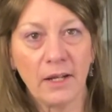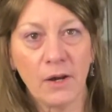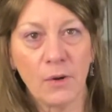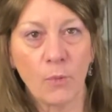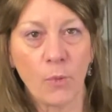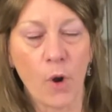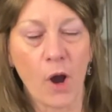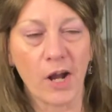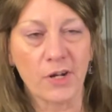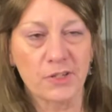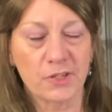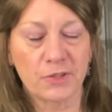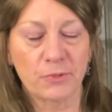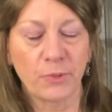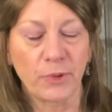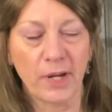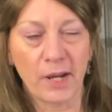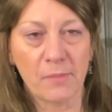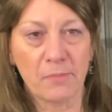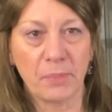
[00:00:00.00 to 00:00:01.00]
watch
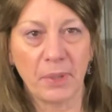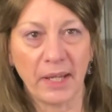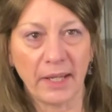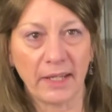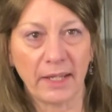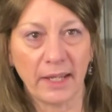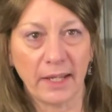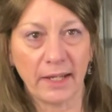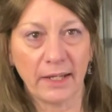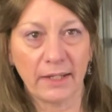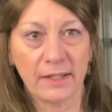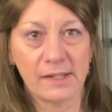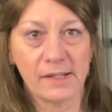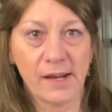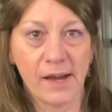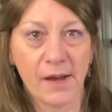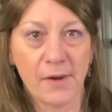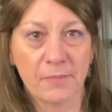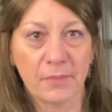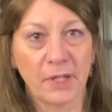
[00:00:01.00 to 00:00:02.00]
what I'm picking.
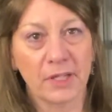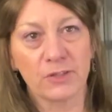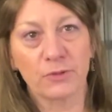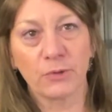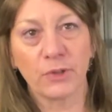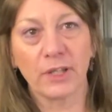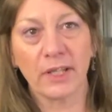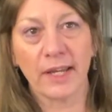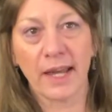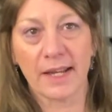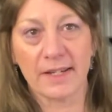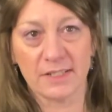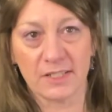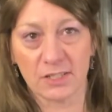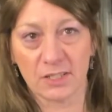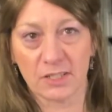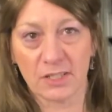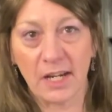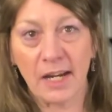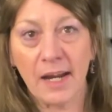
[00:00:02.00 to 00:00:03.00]
Because um, really, I
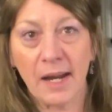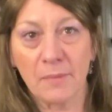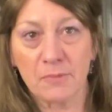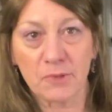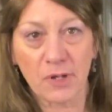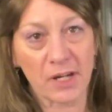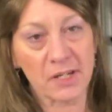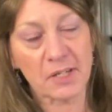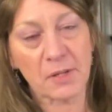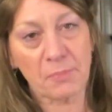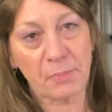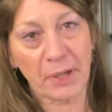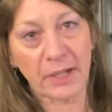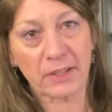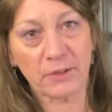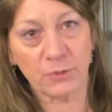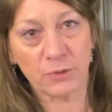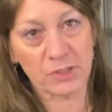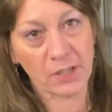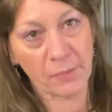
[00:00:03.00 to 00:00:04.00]
just, I'm trying to
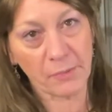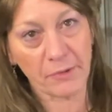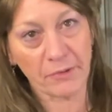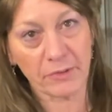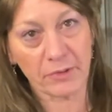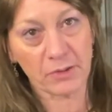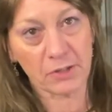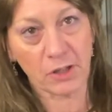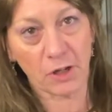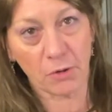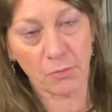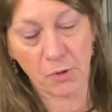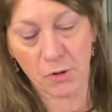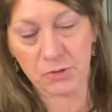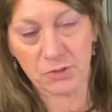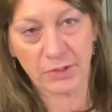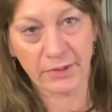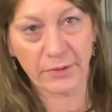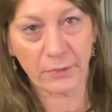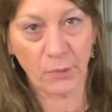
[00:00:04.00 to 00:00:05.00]
pick some of, you know,
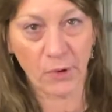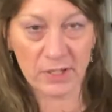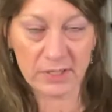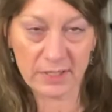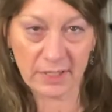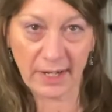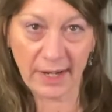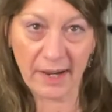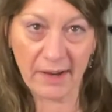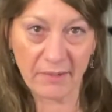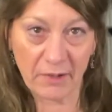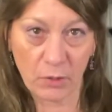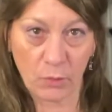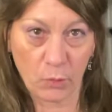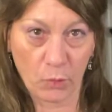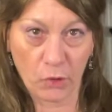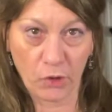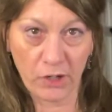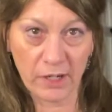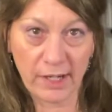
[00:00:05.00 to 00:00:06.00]
most of the ones that I haven't
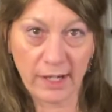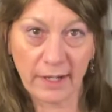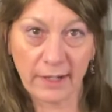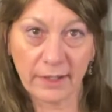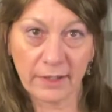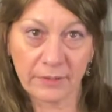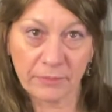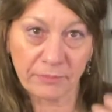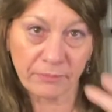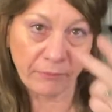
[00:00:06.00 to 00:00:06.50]
worn yet.